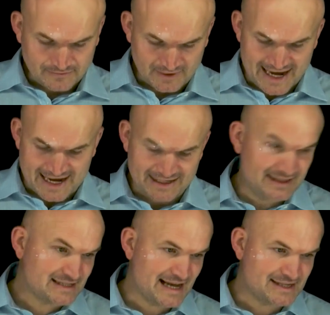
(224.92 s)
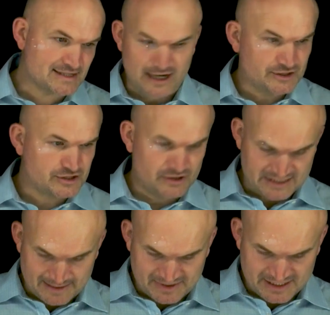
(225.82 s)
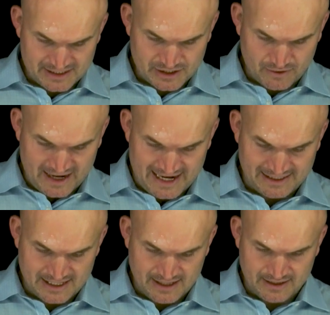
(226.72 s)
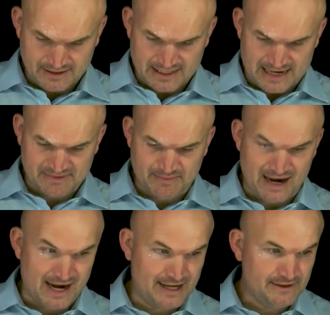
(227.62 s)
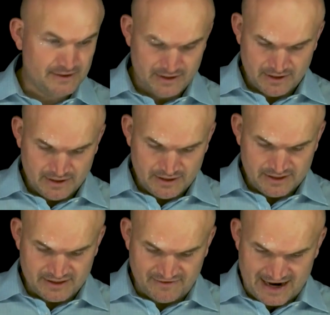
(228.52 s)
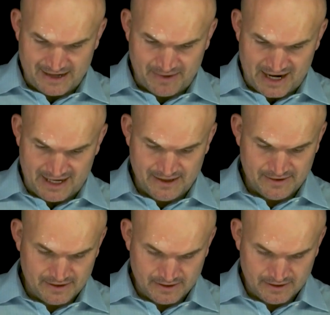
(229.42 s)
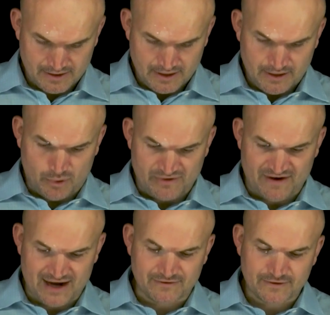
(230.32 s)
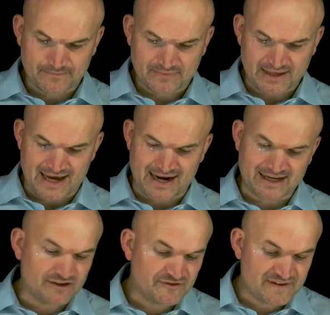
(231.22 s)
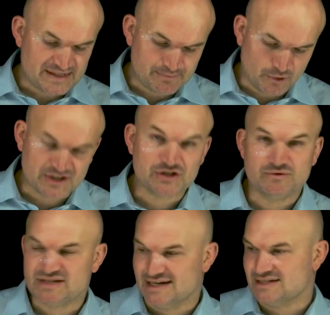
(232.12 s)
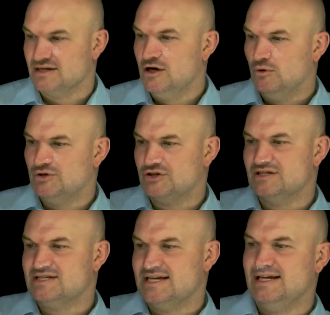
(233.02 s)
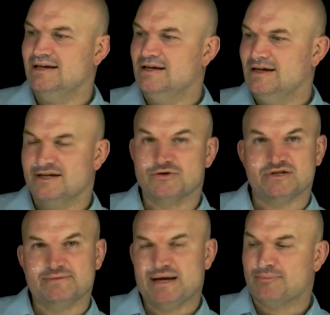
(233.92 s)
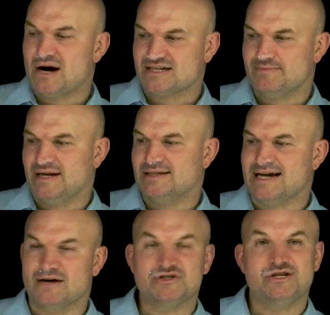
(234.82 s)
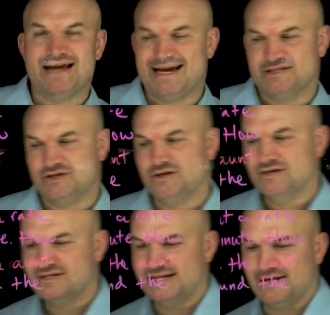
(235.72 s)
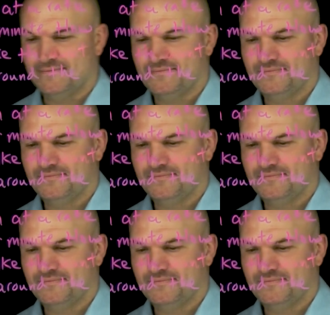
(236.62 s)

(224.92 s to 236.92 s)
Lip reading: And in this case, I'll just go ahead and type this in. So 8 times pi divided by 0.5. And I get 50.26, which you can see is going to be approximated down to answer C.